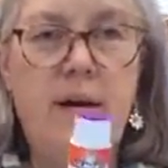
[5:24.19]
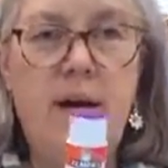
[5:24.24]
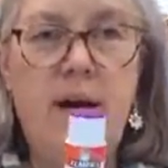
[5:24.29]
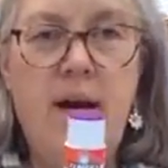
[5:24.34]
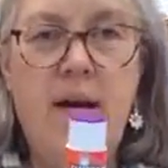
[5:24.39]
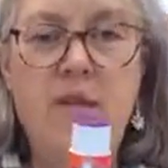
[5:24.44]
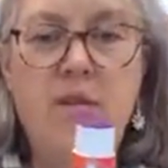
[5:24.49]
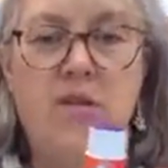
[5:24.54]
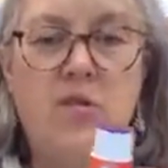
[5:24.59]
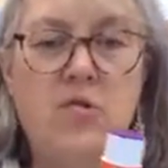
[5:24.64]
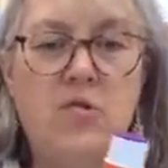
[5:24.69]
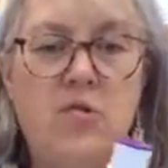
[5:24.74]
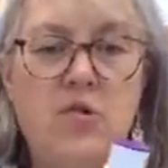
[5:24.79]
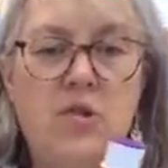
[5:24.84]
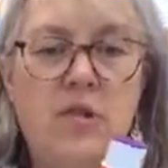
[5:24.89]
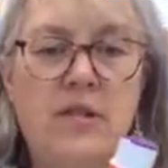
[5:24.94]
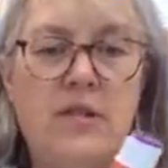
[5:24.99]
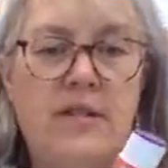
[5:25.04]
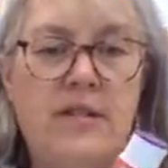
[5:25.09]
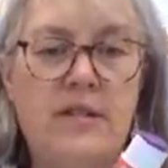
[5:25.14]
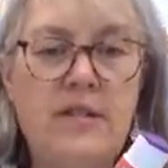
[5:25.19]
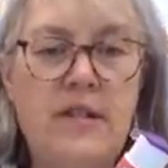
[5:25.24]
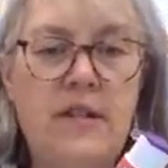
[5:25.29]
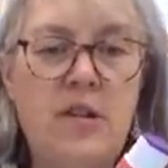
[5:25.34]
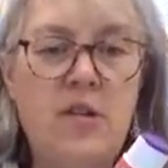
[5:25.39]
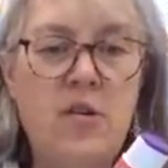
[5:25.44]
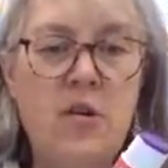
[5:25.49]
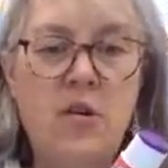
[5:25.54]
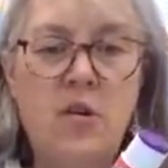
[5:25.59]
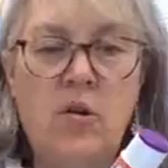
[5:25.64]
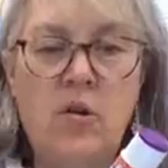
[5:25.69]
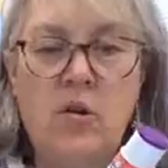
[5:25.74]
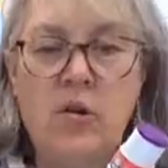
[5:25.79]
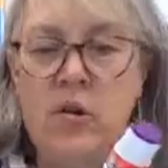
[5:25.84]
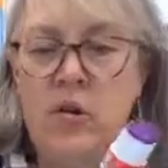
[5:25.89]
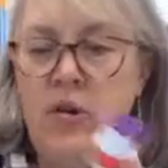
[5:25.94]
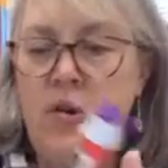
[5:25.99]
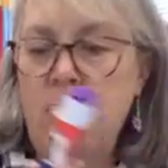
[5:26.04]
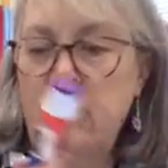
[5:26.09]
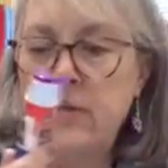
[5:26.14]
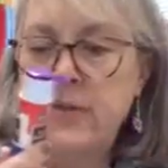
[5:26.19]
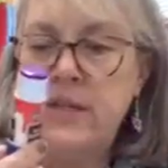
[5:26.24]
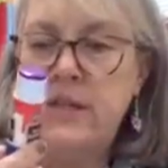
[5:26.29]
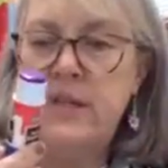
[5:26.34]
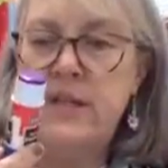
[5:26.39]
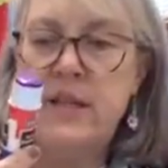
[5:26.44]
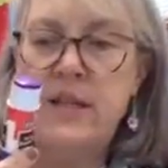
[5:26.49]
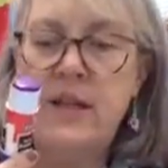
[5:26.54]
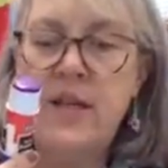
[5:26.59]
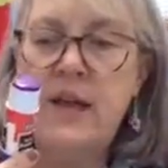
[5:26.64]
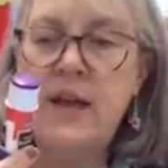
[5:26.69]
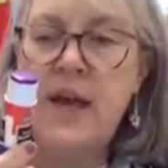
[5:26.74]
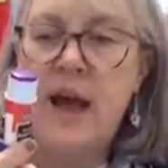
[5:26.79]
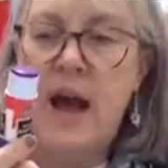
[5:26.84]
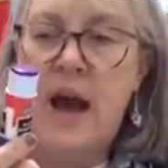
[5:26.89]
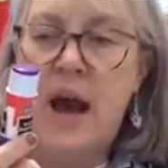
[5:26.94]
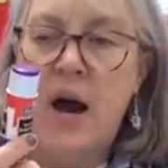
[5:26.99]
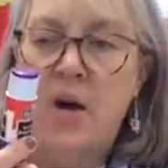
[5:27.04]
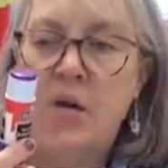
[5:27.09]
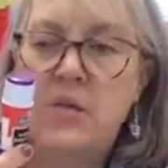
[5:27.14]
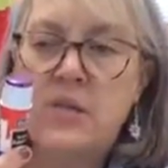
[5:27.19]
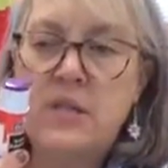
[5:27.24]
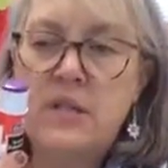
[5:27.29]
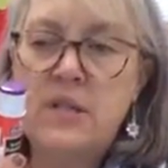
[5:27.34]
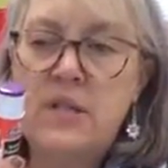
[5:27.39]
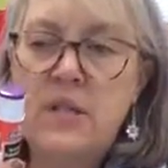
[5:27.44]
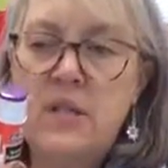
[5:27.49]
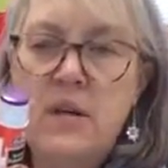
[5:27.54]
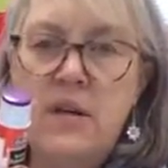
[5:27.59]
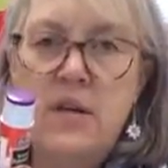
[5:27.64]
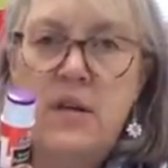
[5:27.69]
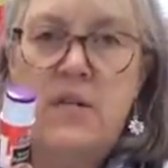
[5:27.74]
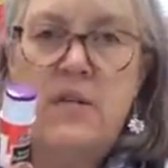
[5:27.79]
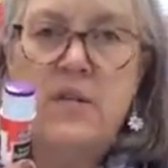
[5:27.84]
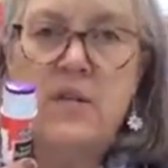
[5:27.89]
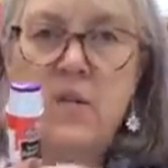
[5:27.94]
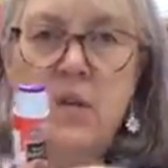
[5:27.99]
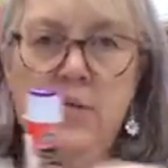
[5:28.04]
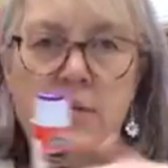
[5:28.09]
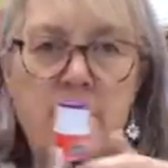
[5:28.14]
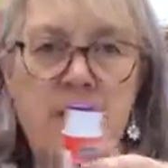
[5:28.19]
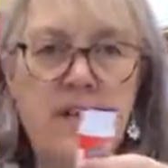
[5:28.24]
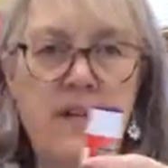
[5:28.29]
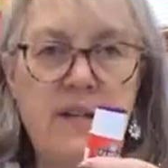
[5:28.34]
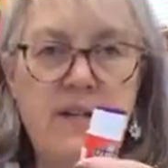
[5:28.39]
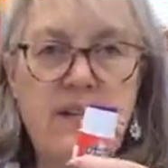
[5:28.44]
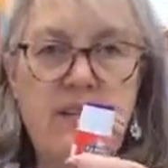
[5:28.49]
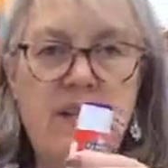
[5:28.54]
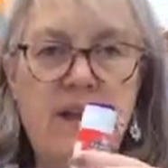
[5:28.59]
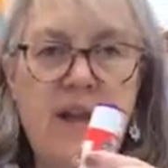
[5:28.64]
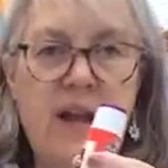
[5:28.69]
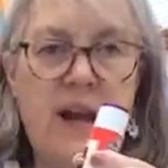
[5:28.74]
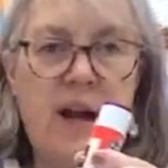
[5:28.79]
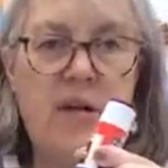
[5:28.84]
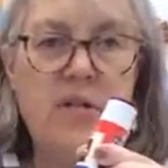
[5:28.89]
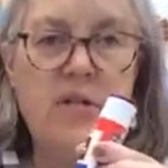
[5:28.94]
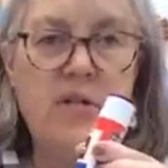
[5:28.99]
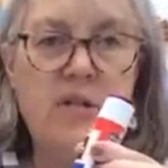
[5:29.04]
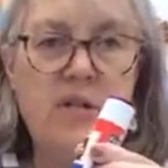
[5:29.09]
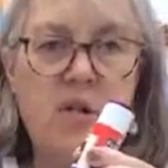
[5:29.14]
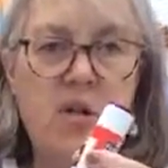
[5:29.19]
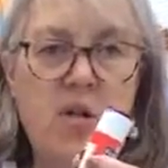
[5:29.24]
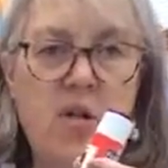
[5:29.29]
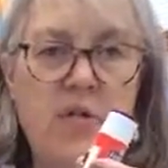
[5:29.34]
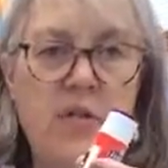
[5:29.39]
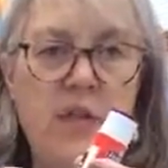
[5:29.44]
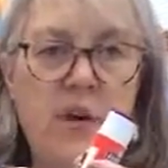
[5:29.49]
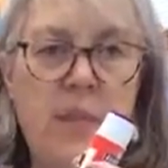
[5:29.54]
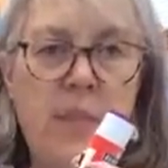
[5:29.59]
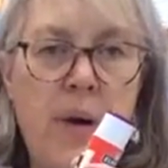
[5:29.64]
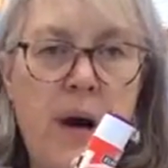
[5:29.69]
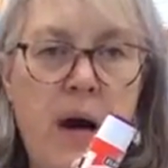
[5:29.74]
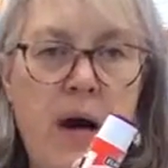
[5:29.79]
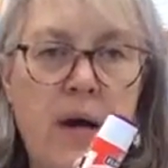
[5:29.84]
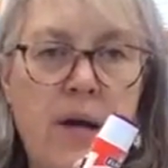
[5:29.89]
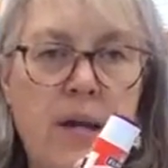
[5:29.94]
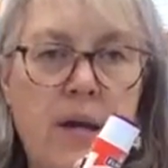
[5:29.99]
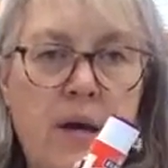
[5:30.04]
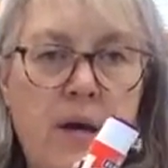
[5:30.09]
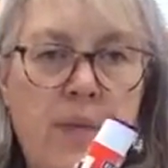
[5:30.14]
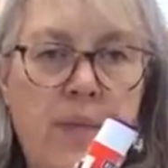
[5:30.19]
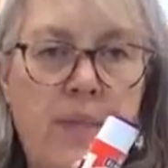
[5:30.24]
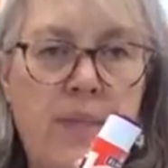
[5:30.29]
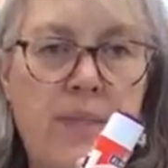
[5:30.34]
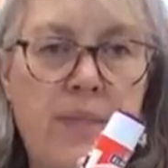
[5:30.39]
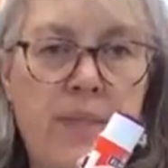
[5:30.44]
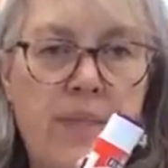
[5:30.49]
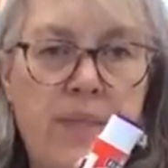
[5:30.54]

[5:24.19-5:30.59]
and you should see your glue sticking out. If you don't see it sticking out, turn the bottom